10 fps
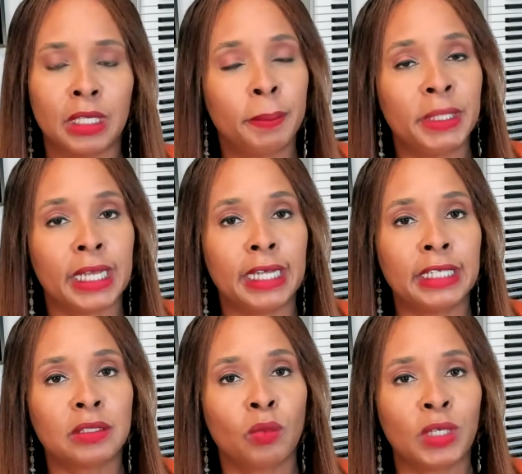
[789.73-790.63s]

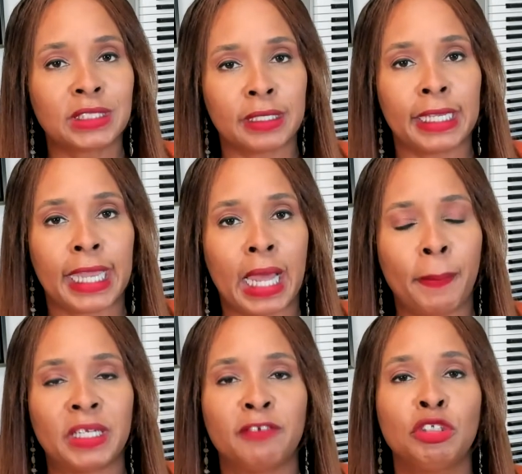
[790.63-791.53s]
Because what's going to
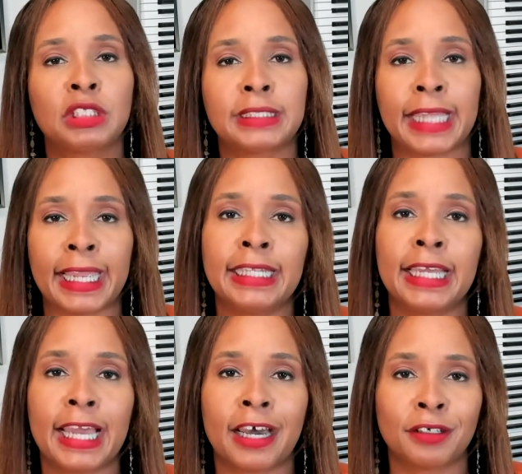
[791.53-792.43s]
happen if you stay in the
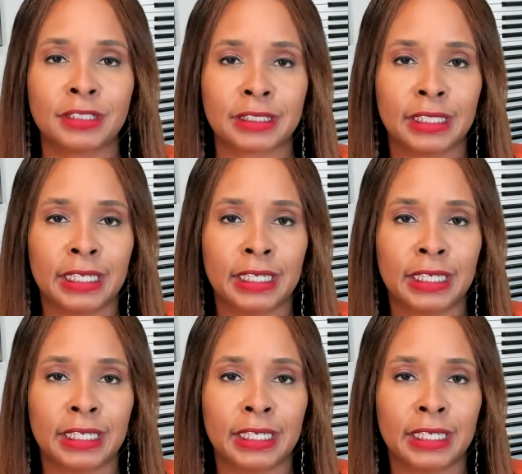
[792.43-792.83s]
house